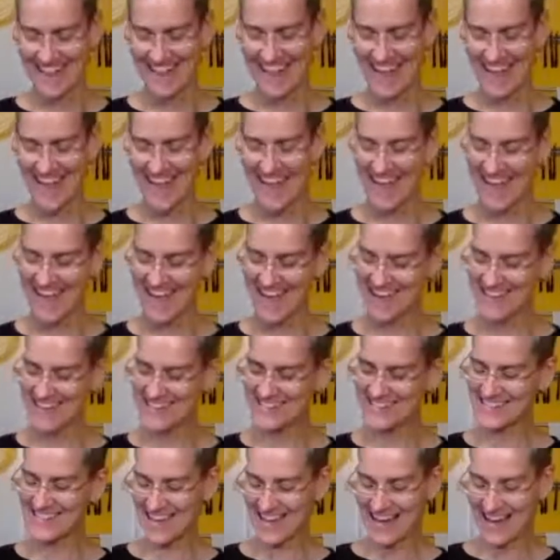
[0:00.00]
And
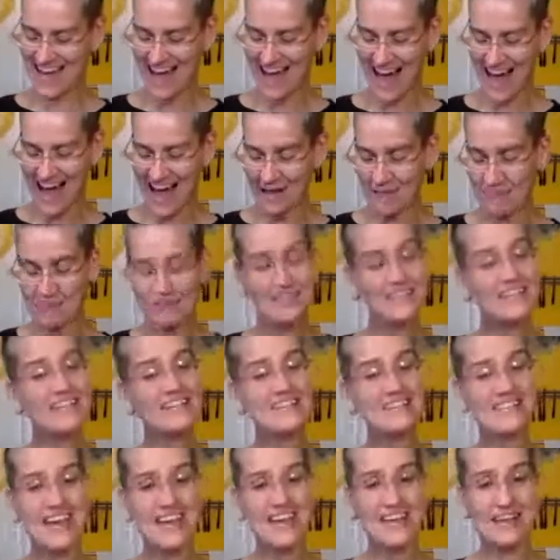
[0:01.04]
I'm really
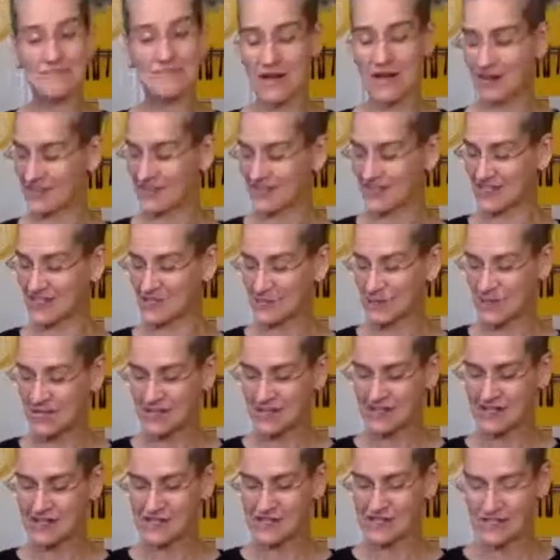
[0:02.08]
excited about this
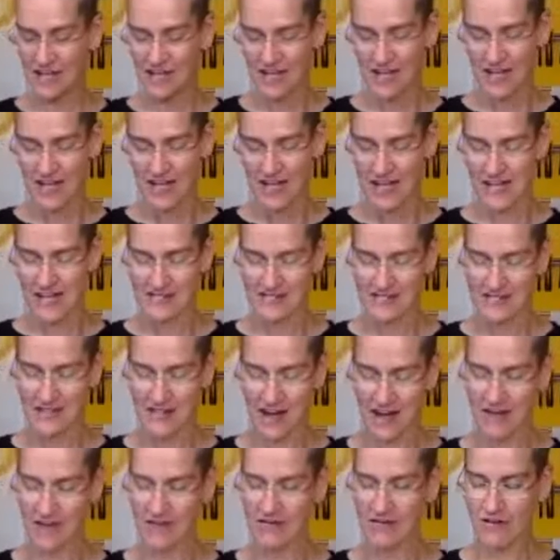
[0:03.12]
because it's
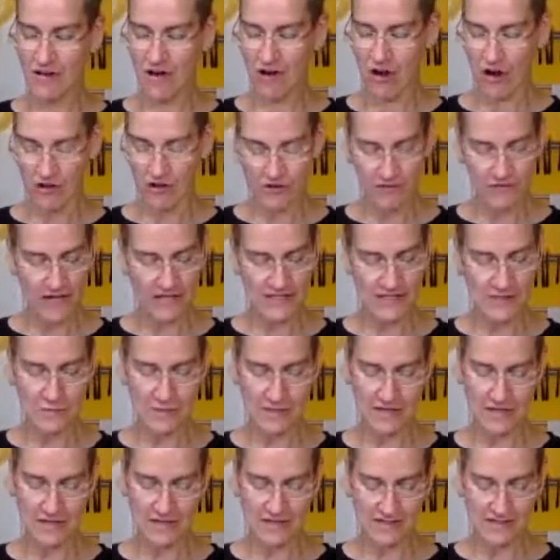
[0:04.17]
got all the
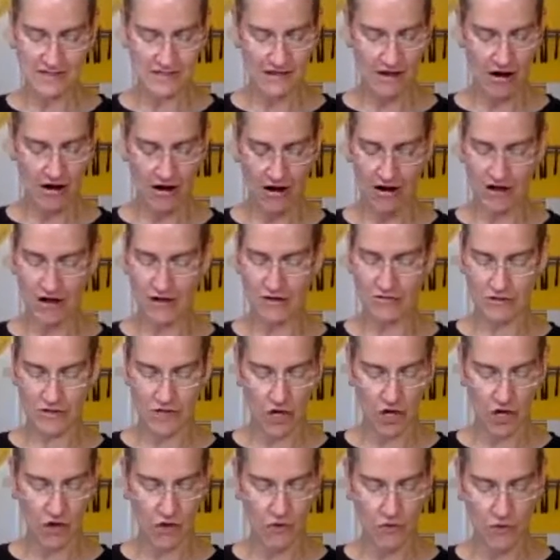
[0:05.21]
recipes are
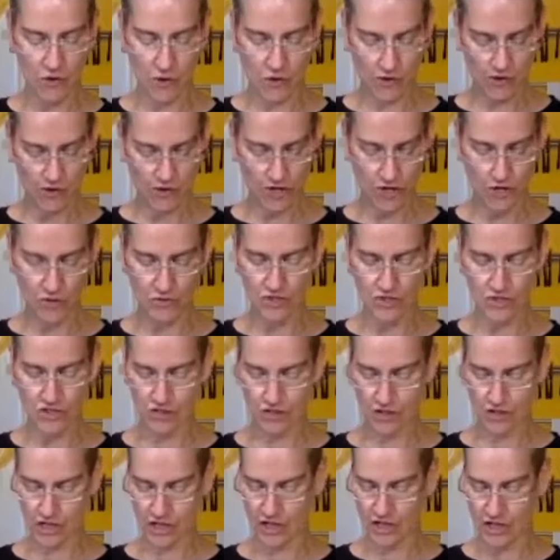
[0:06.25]
low or no
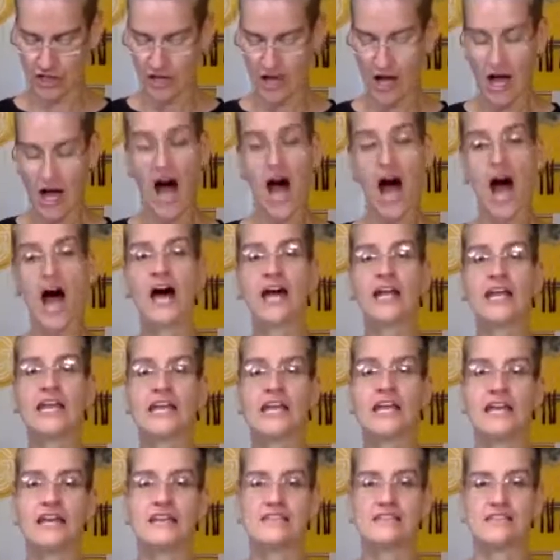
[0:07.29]
sugar.
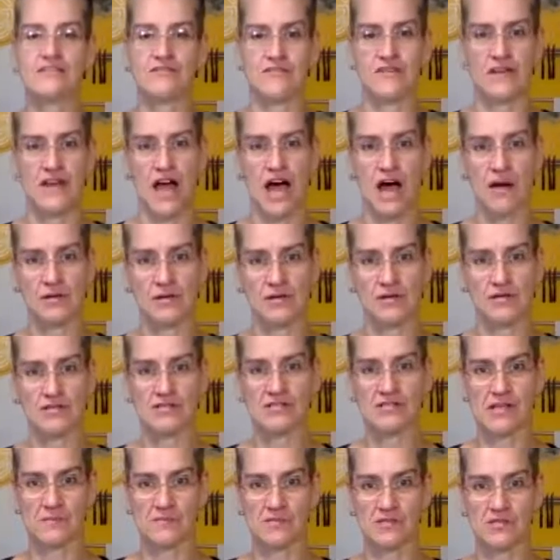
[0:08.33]
Honey is a phenomenal
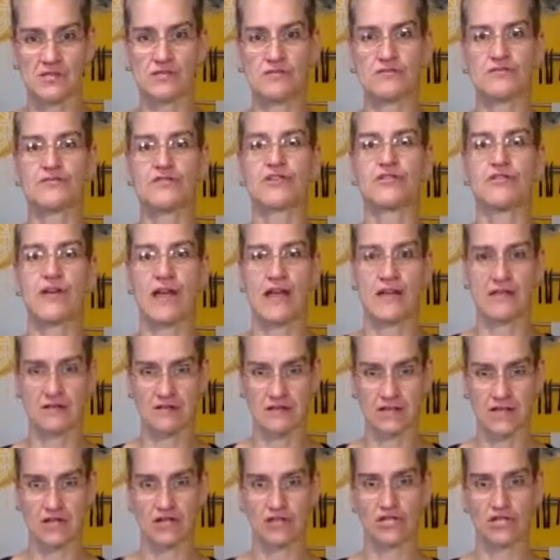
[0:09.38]
substitute for
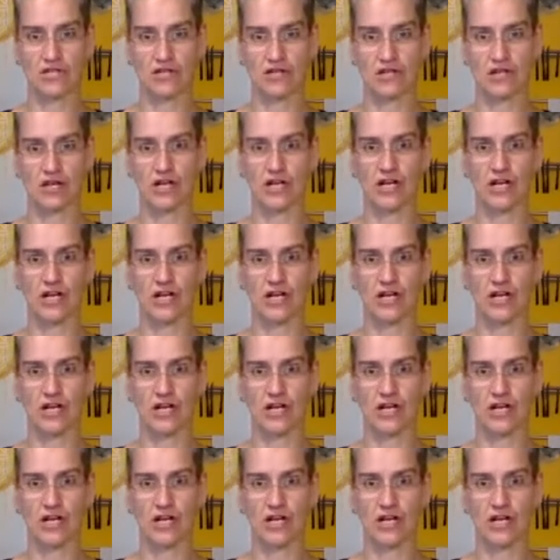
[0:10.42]
granulated sugar.